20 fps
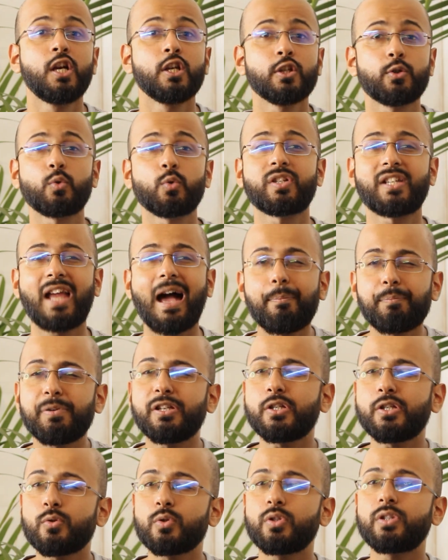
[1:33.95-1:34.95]
to tap
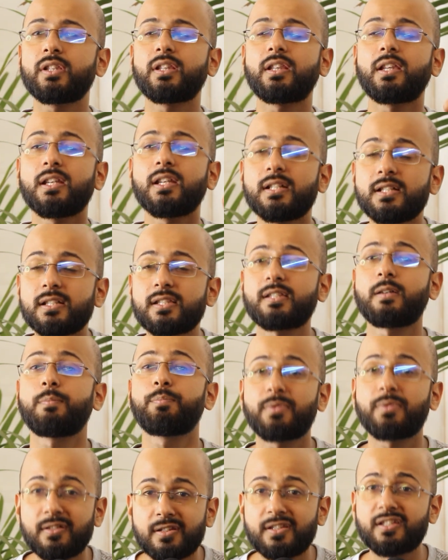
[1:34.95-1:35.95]
into their
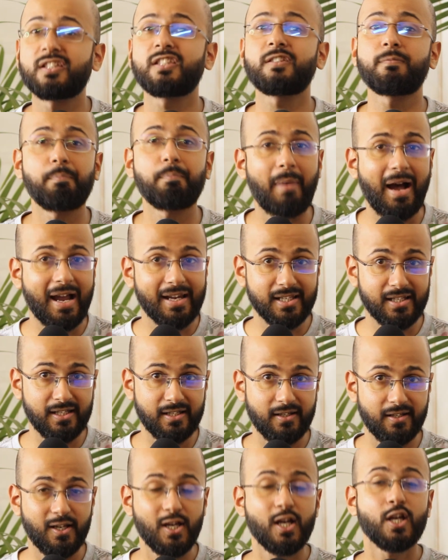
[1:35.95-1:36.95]
subconscious
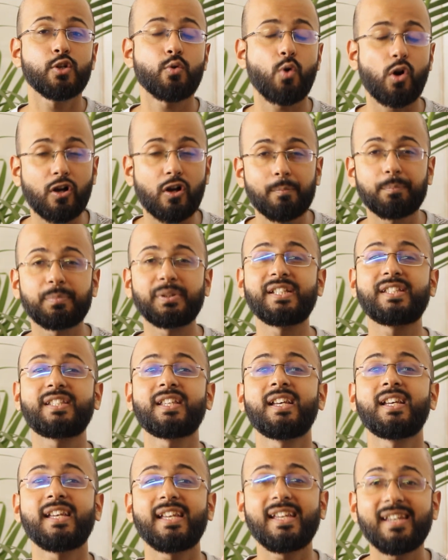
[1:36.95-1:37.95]
mind to accomplish
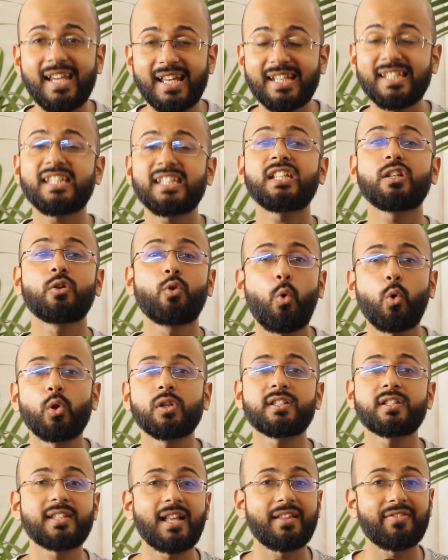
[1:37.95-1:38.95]
any
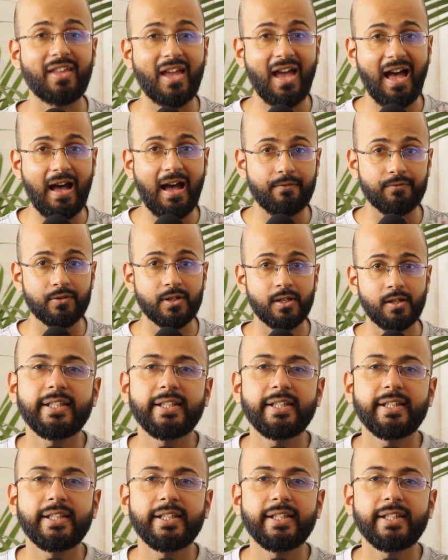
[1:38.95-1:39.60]
goals that they have.